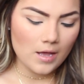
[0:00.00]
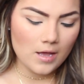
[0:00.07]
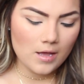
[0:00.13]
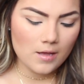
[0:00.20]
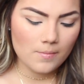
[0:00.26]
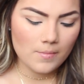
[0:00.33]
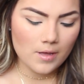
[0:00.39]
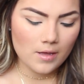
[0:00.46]

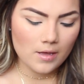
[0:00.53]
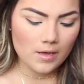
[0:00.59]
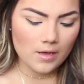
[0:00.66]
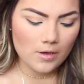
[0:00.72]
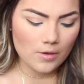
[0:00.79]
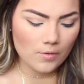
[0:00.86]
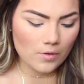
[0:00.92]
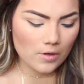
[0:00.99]
Um,
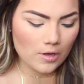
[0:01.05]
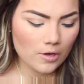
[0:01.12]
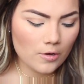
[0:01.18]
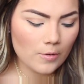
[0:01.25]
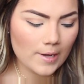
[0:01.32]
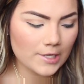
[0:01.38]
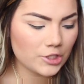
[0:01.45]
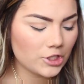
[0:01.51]
a
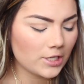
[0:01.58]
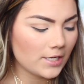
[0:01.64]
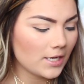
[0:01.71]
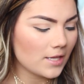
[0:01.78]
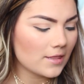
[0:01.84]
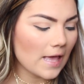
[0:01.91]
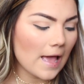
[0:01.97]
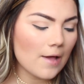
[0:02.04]

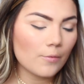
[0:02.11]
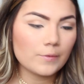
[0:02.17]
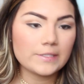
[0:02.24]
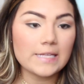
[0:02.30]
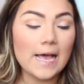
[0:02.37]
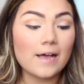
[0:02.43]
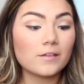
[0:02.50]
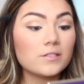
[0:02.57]
question that
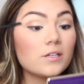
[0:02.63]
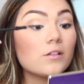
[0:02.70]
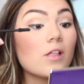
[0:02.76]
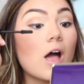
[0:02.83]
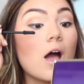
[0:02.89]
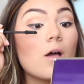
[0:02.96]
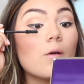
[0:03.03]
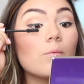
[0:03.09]
was asked a
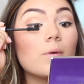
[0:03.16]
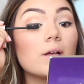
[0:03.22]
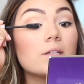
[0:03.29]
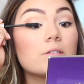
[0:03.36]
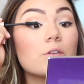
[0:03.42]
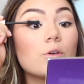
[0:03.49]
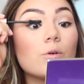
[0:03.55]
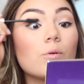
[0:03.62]
lot
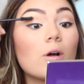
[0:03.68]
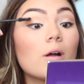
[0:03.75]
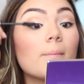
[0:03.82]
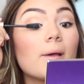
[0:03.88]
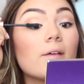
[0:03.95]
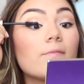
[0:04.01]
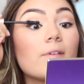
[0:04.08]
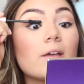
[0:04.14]
was who are
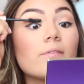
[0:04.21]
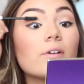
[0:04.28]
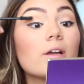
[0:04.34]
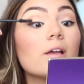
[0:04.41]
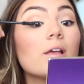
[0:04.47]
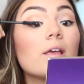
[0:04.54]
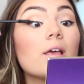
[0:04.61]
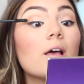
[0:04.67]
my favorite